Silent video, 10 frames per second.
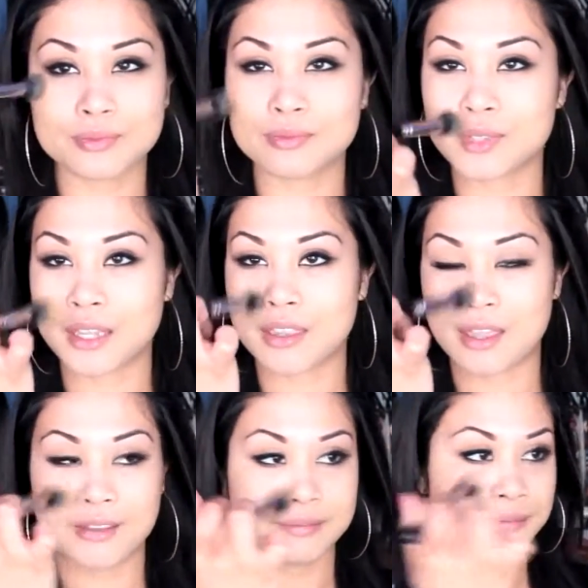like
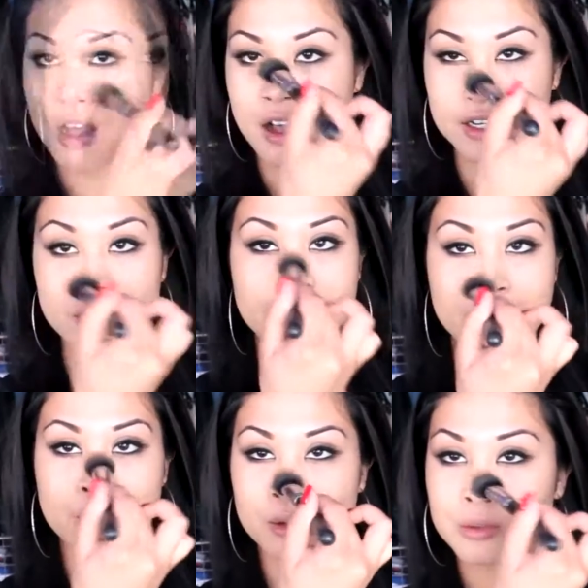that, on your
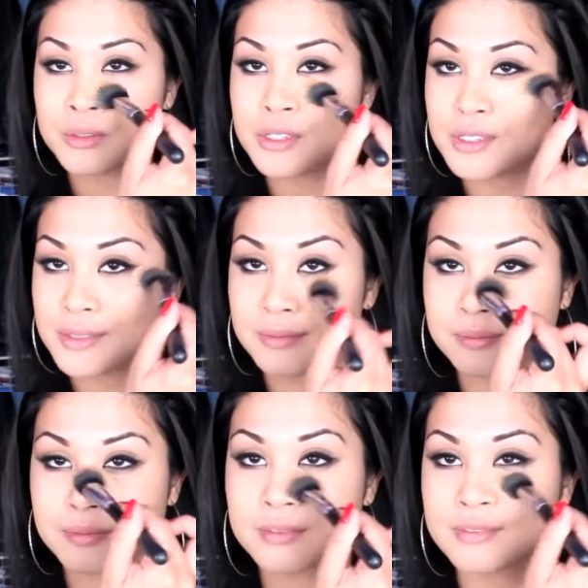nose,
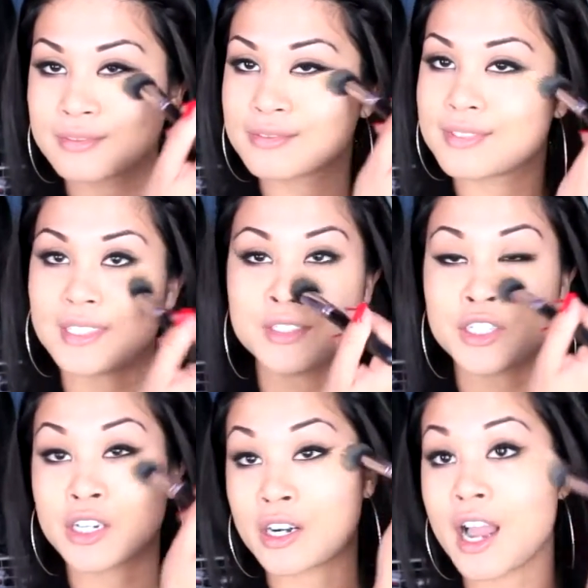
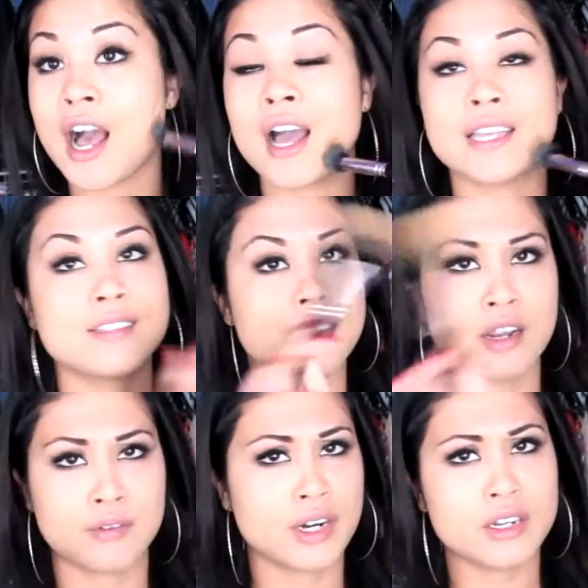under your eyes,
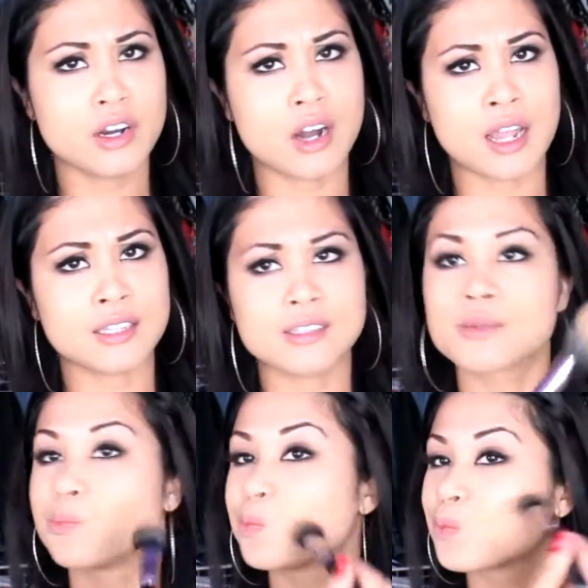never in your eyes.
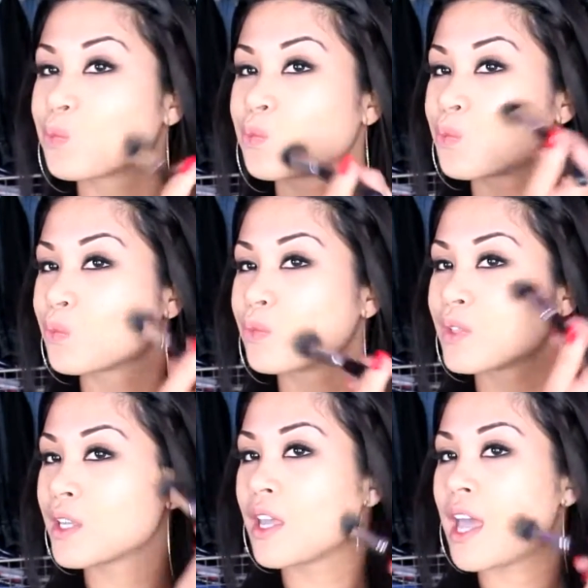
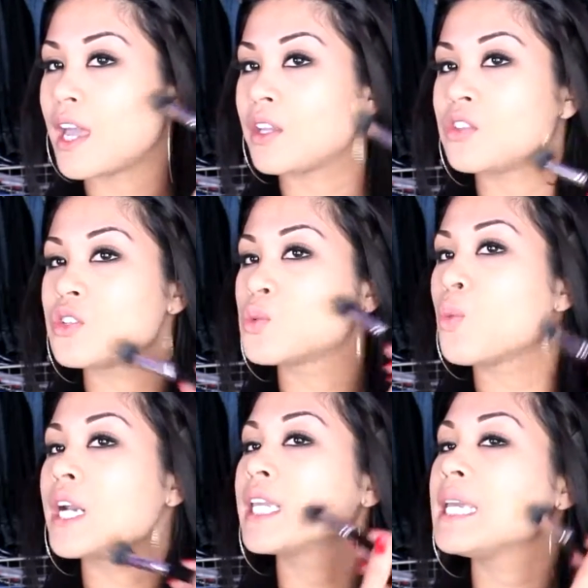And you just
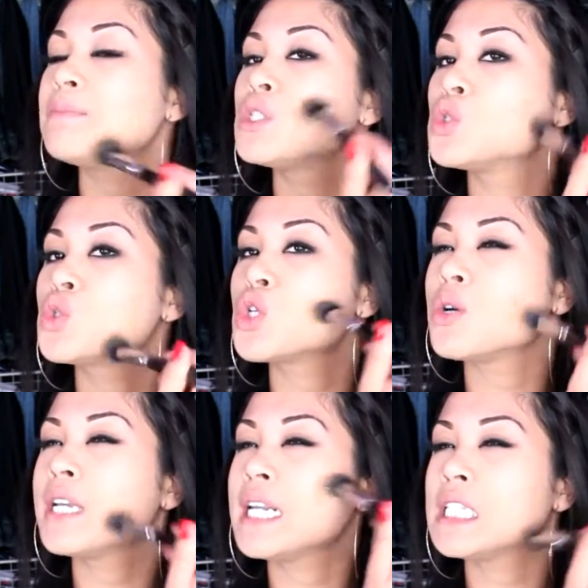want to keep
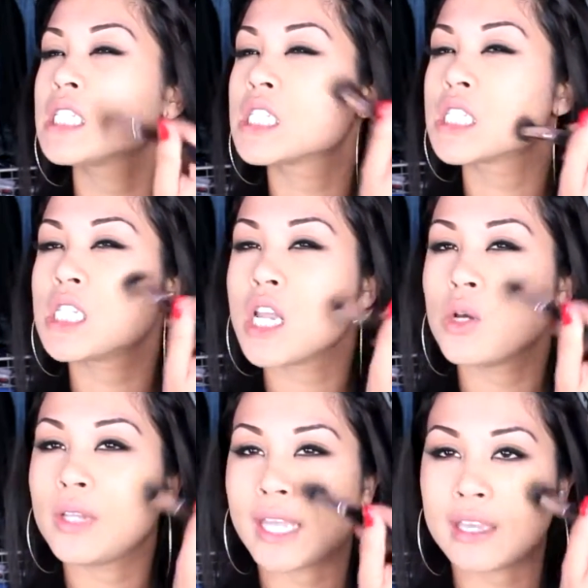stroking it
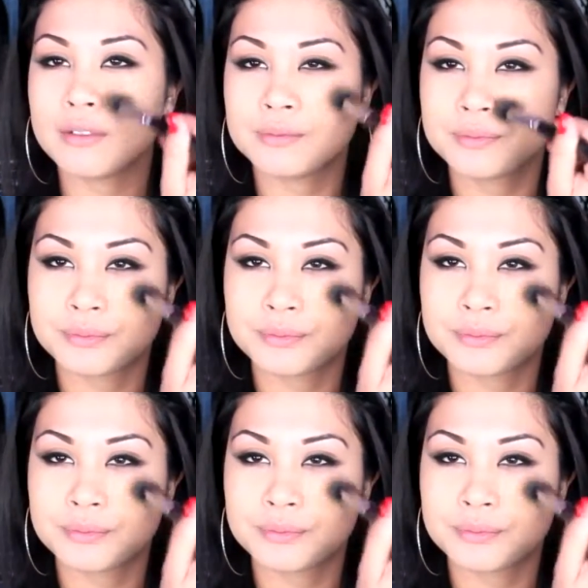slowly